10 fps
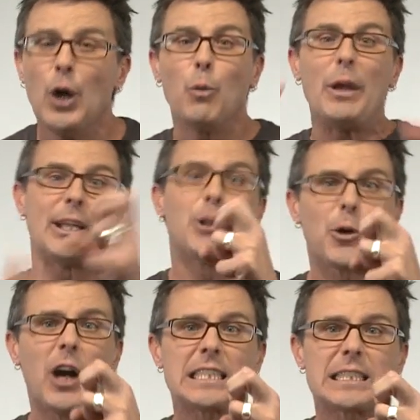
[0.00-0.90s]
we
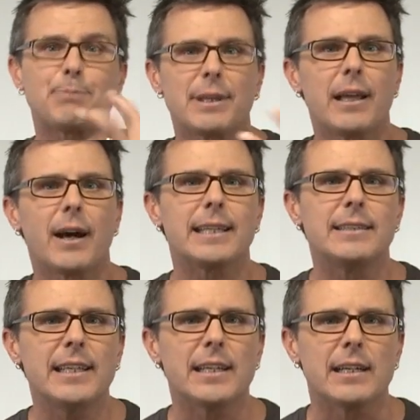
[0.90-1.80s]
grasp the
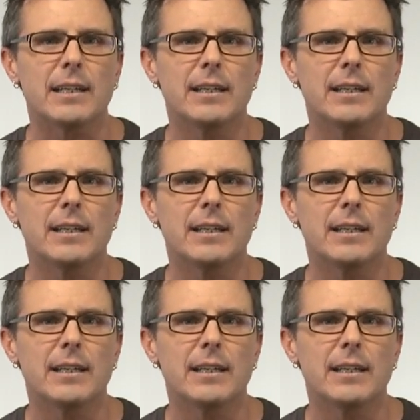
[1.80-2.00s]
idea